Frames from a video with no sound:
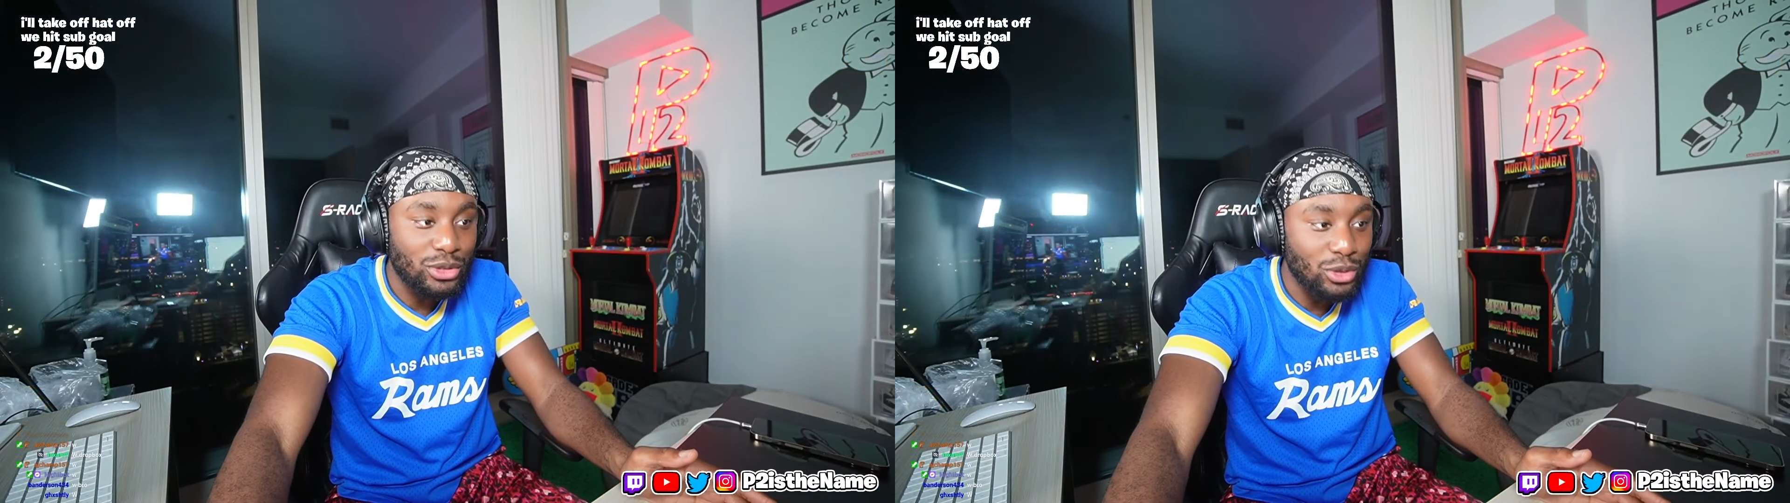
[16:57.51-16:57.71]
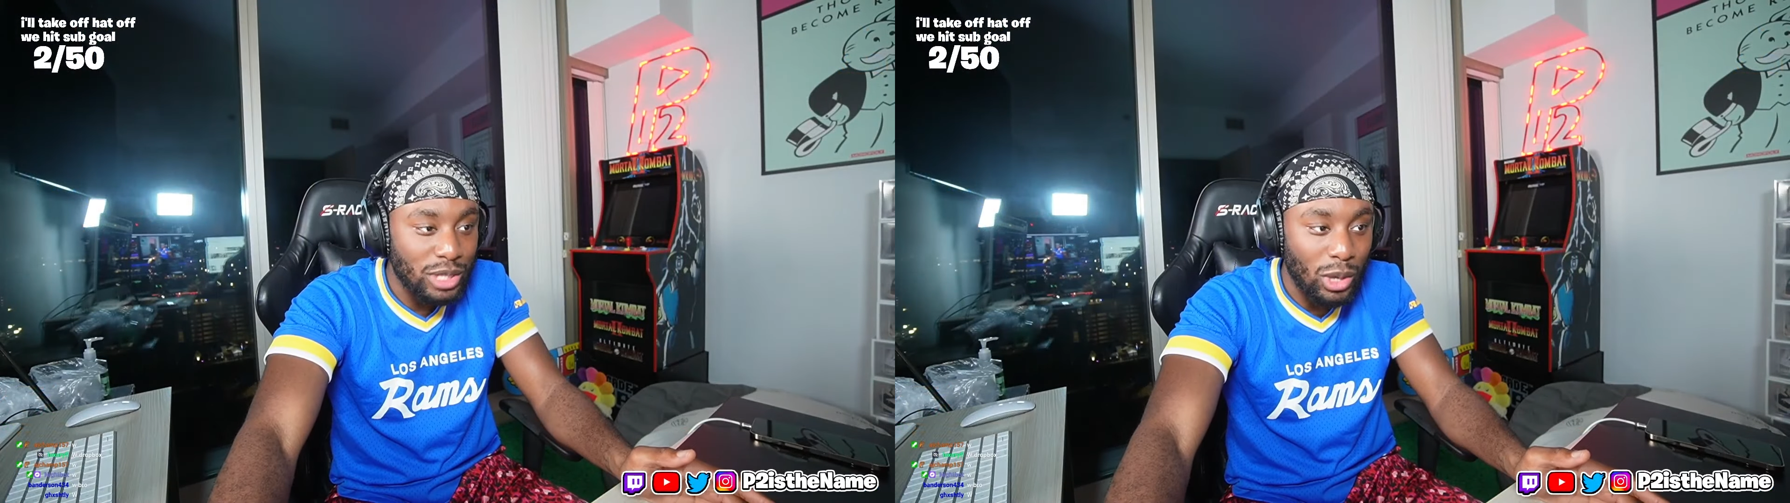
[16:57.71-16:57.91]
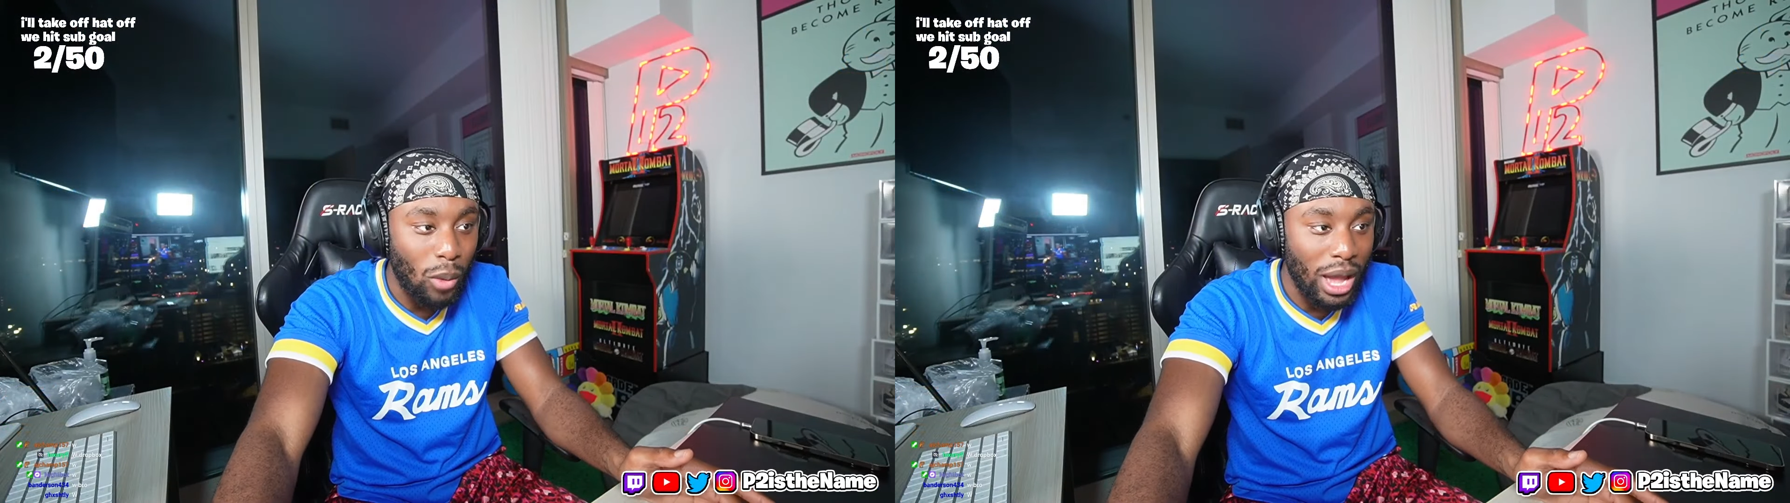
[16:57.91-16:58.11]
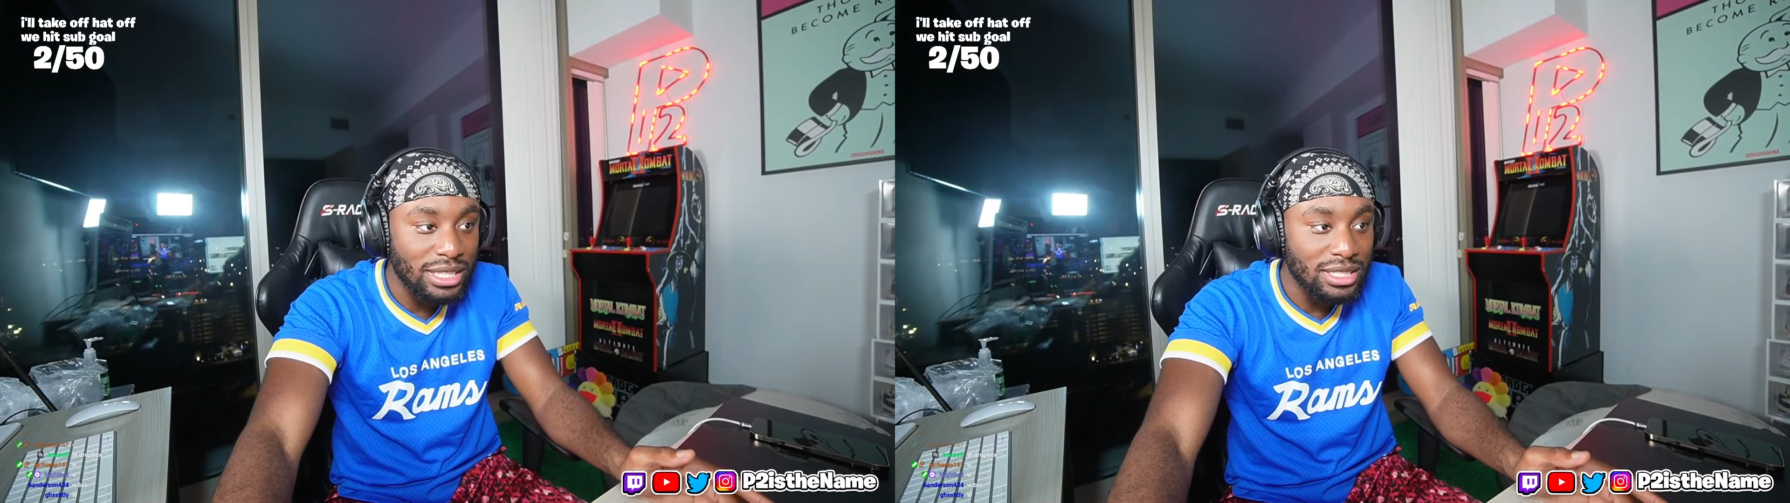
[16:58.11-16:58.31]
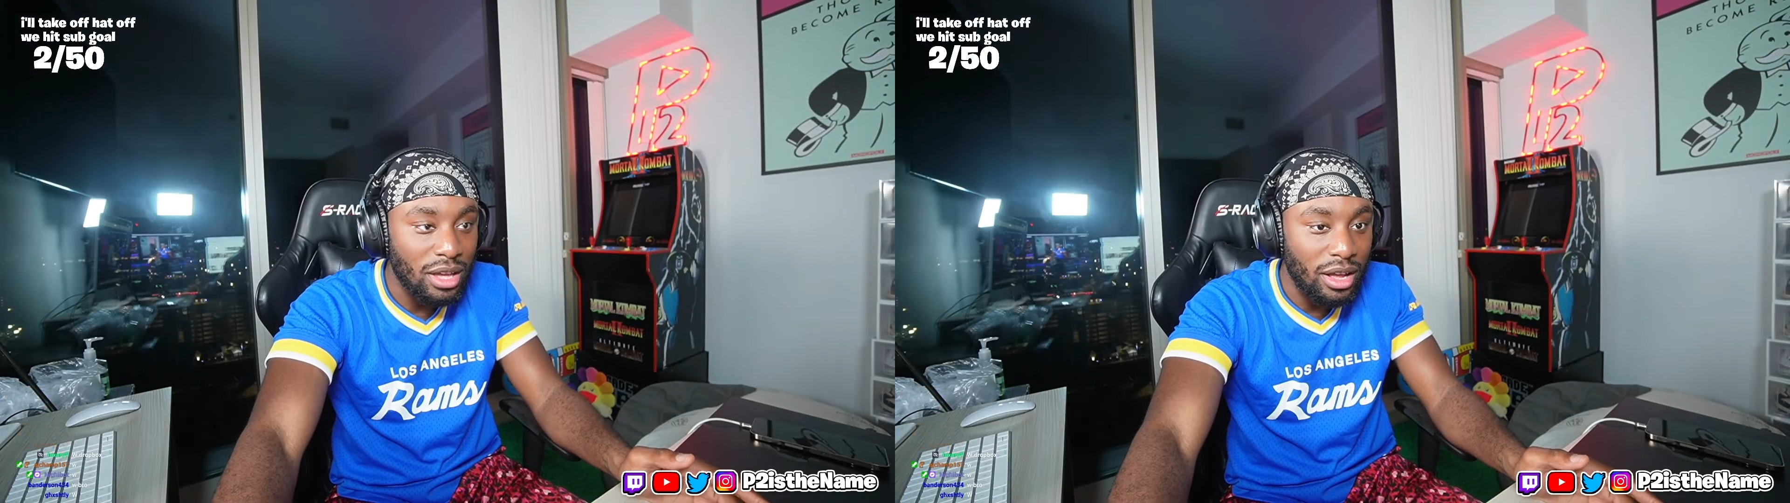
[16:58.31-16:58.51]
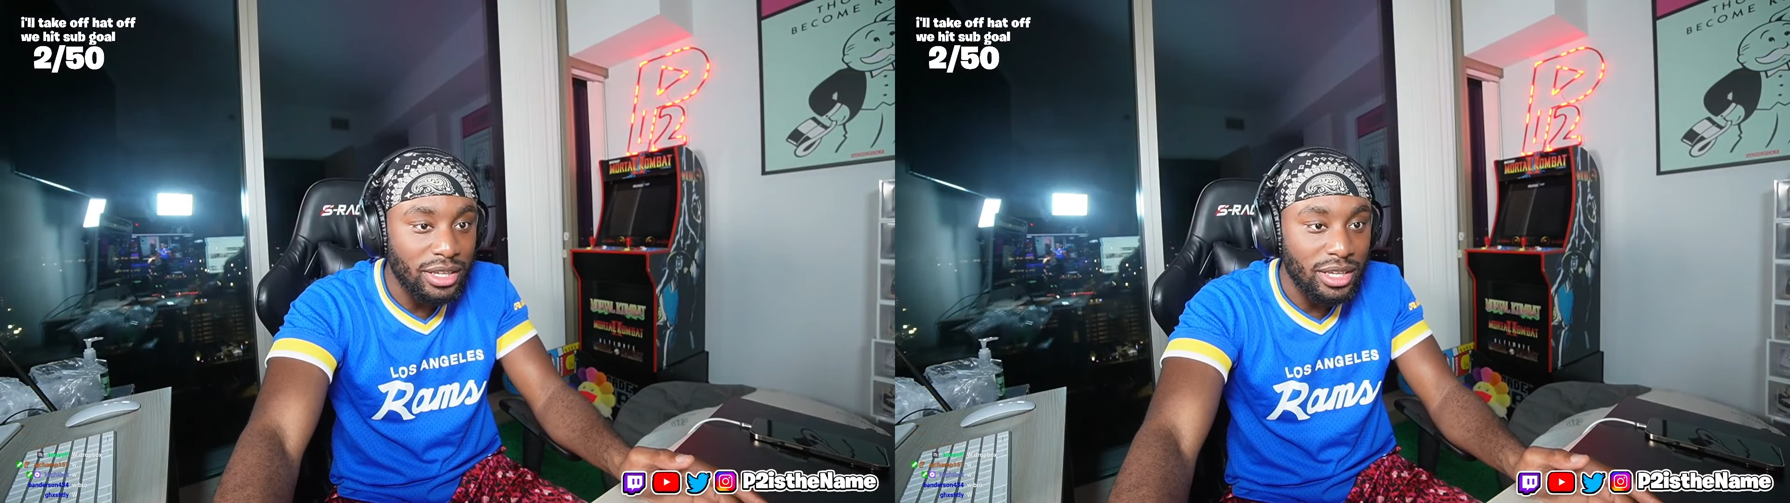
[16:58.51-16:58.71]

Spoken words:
So, I was like, why is this on